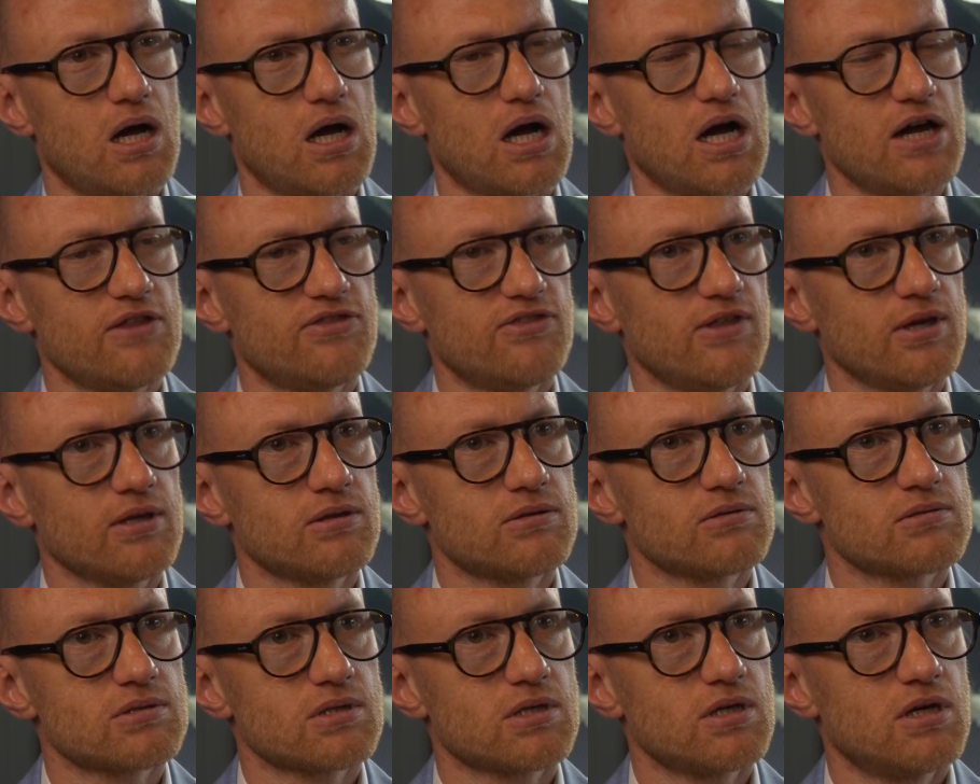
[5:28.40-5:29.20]
I
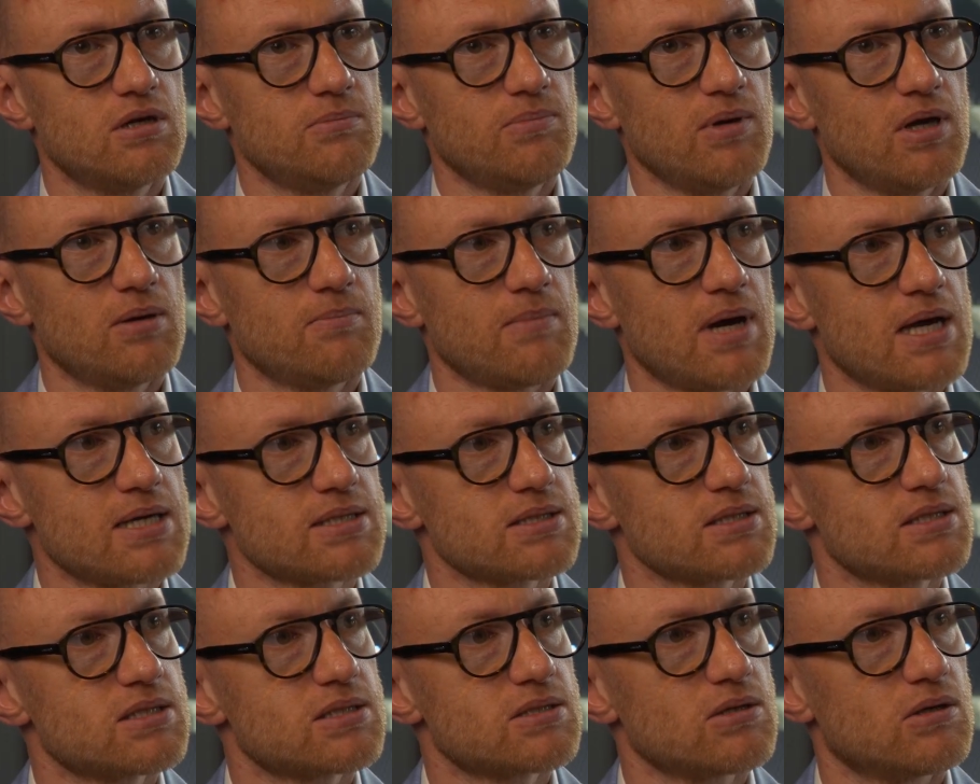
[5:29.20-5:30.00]
think there's going to be a
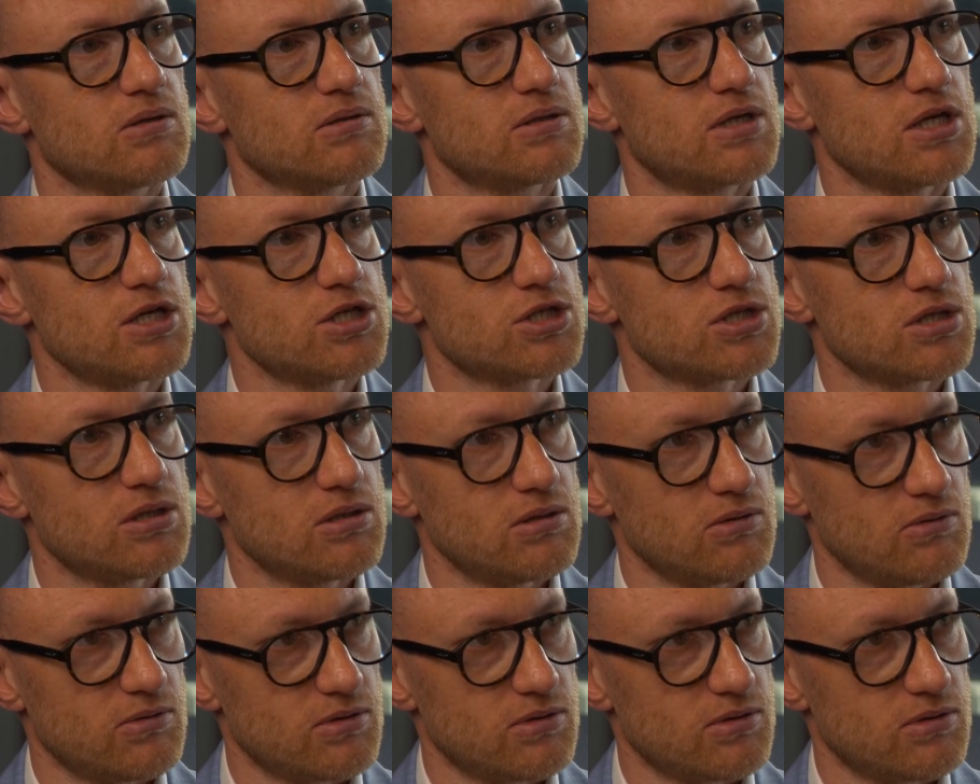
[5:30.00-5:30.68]
mass consolidation